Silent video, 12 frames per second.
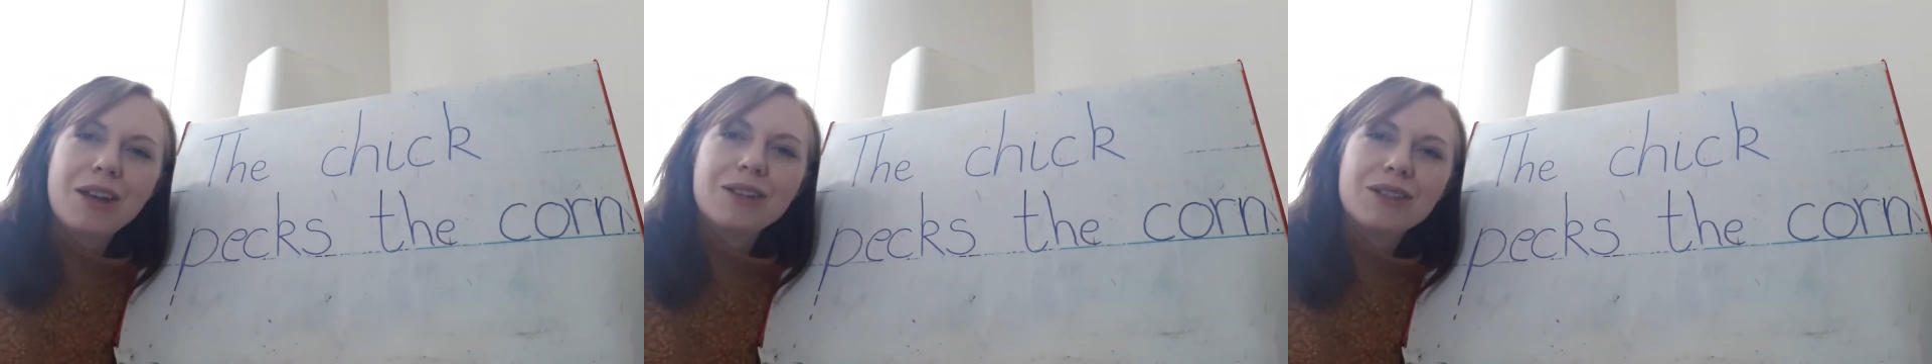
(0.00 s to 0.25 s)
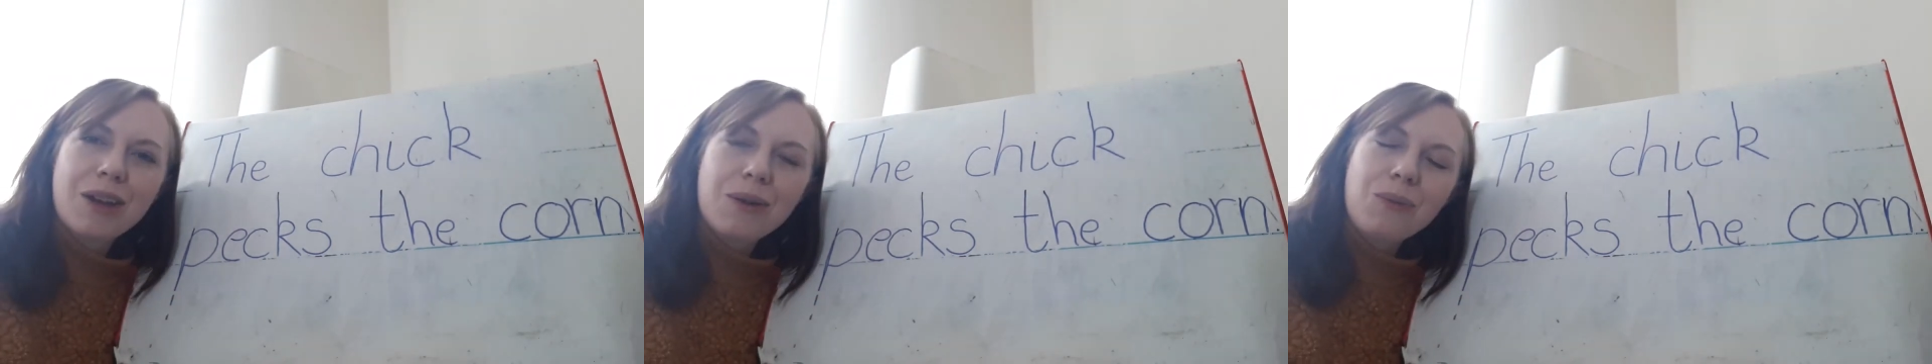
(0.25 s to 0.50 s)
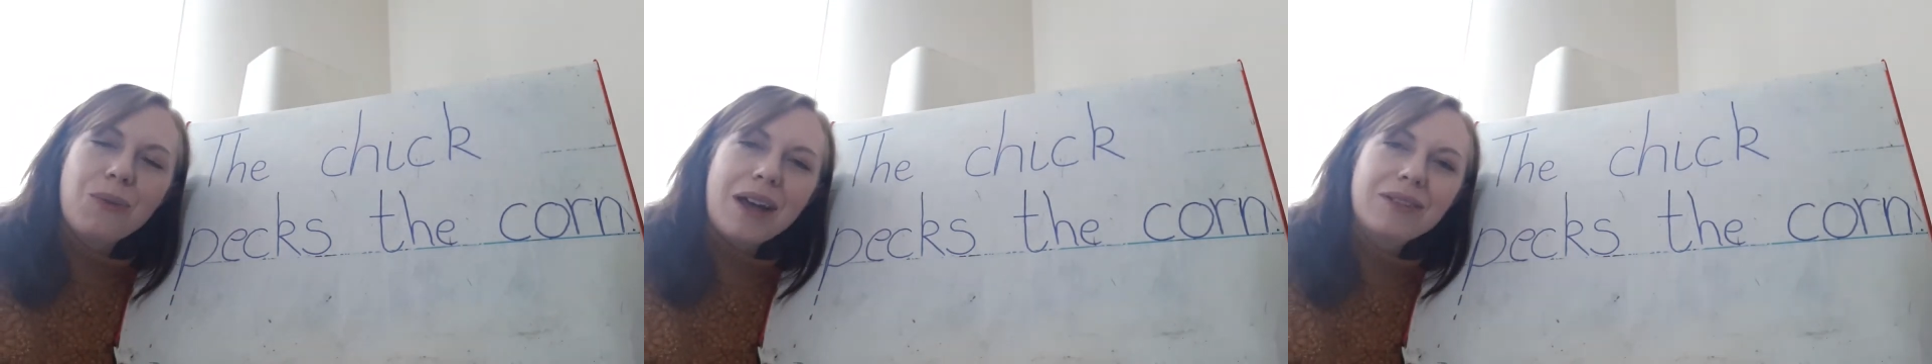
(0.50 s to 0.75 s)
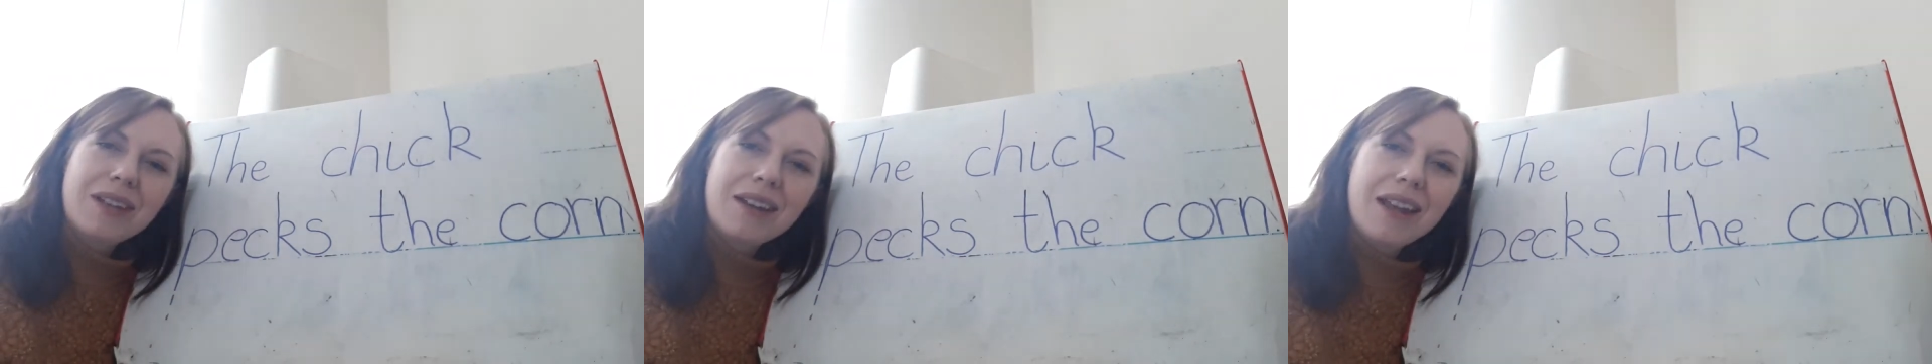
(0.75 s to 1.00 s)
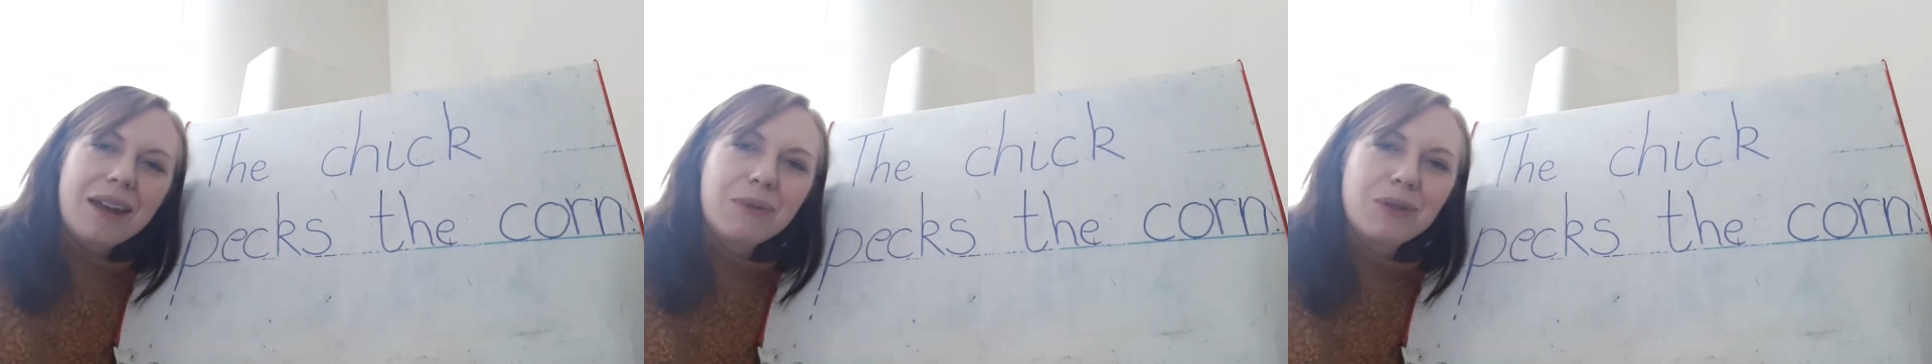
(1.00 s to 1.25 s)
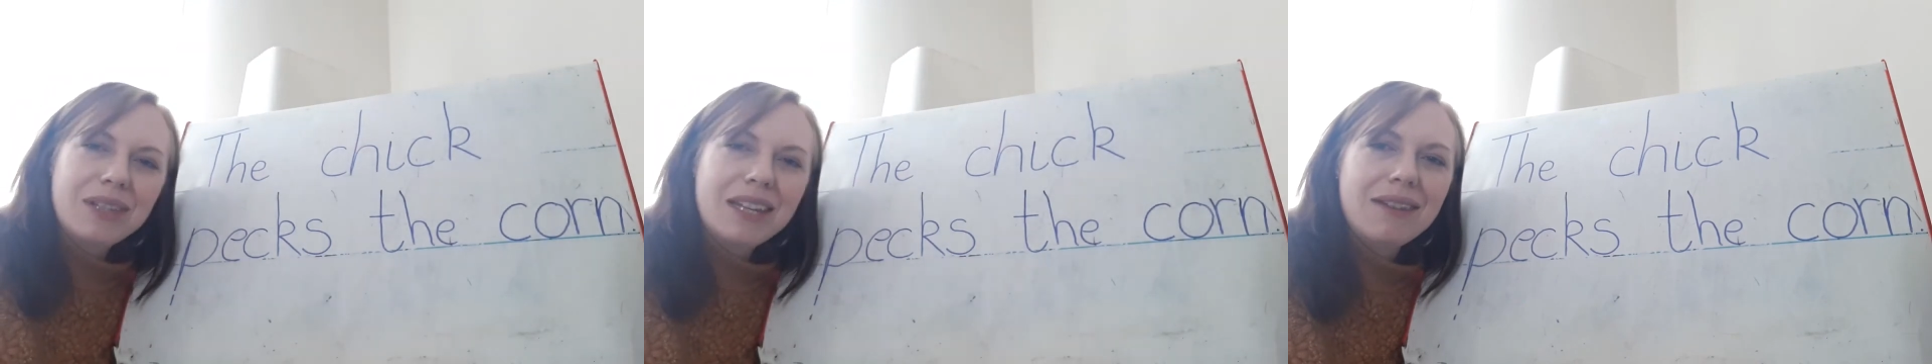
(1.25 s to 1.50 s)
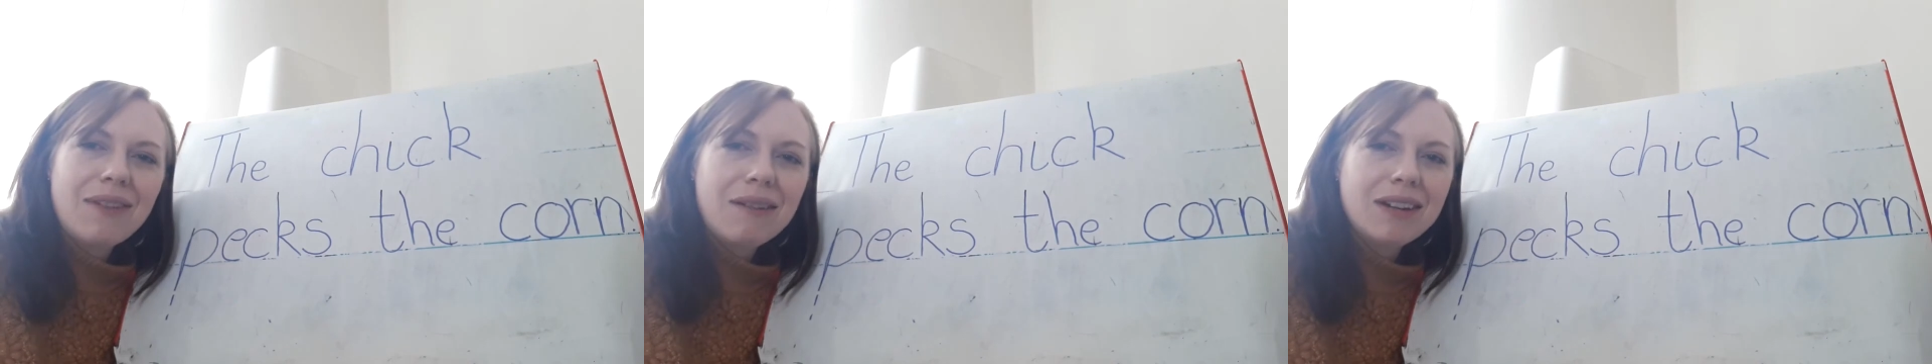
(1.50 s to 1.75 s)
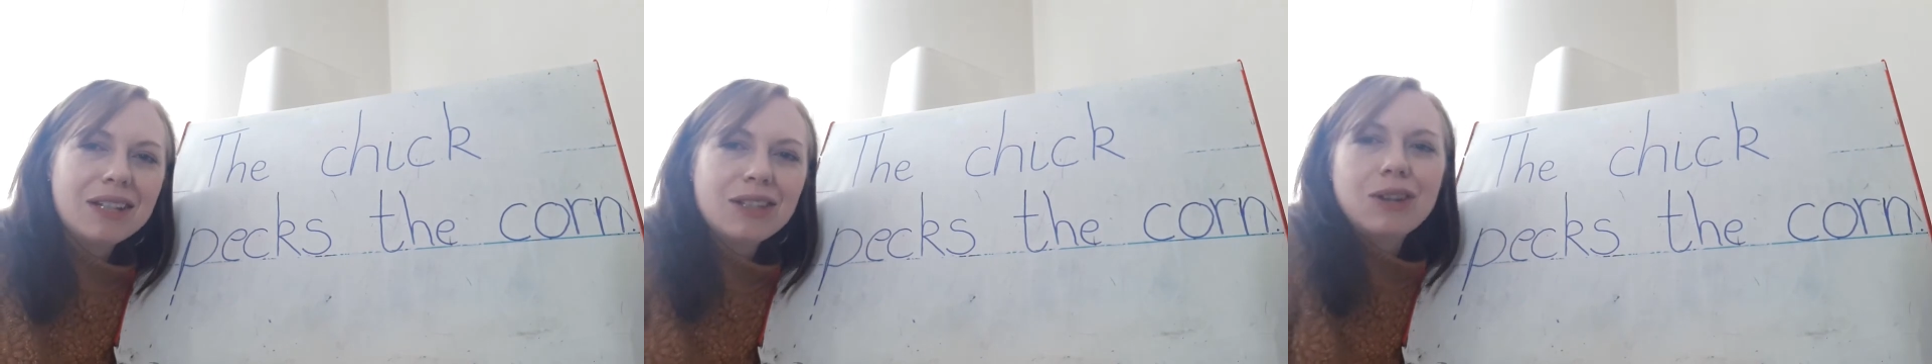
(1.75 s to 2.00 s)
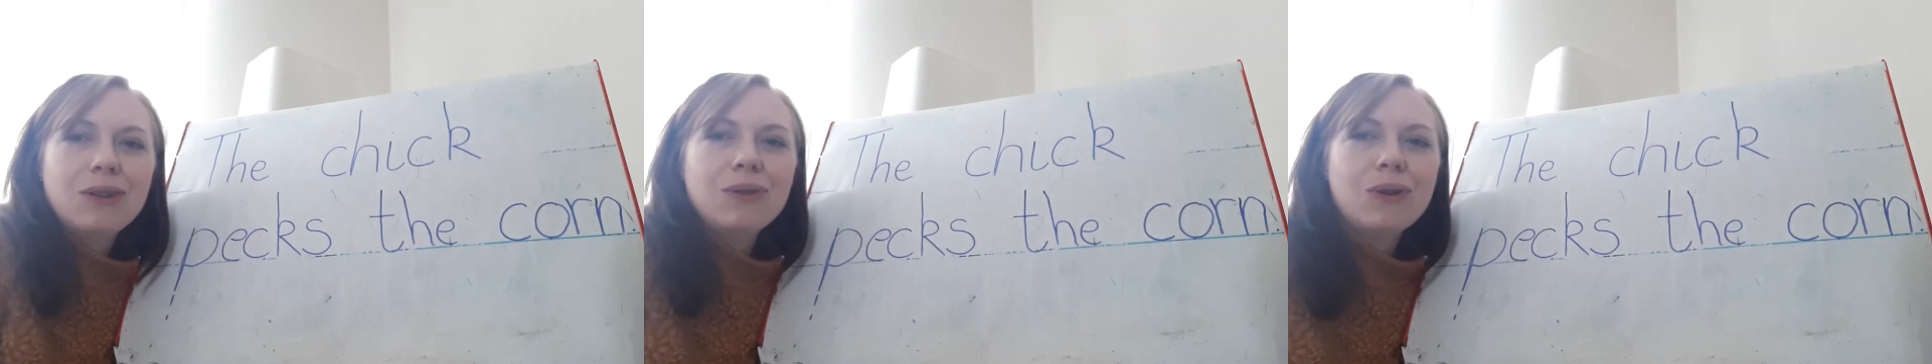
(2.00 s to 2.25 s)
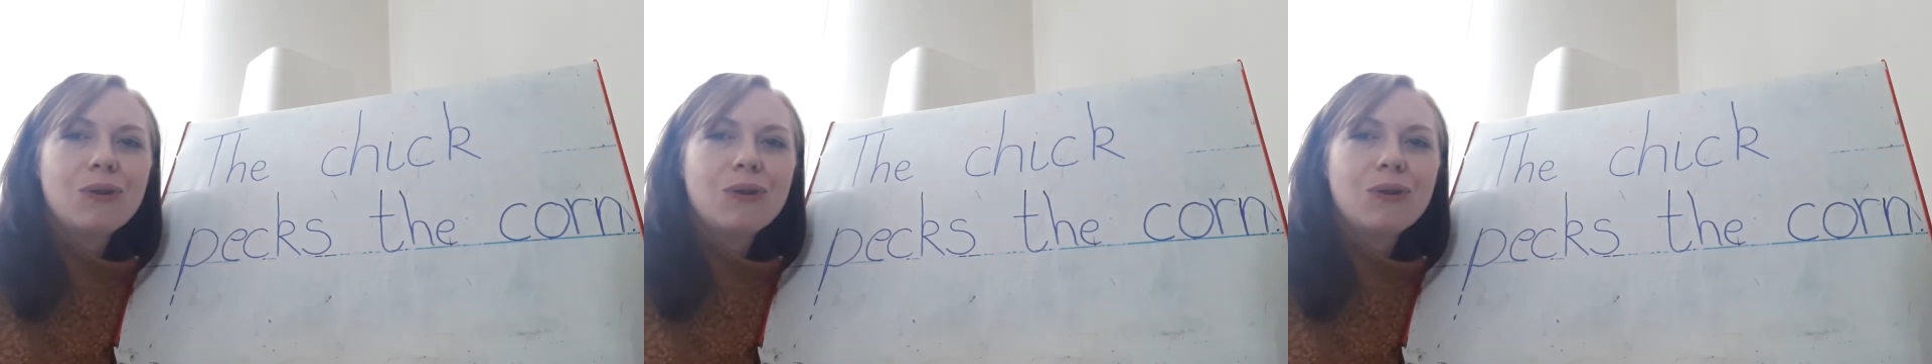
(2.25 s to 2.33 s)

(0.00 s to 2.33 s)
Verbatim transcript: So well done and we'll see you very soon.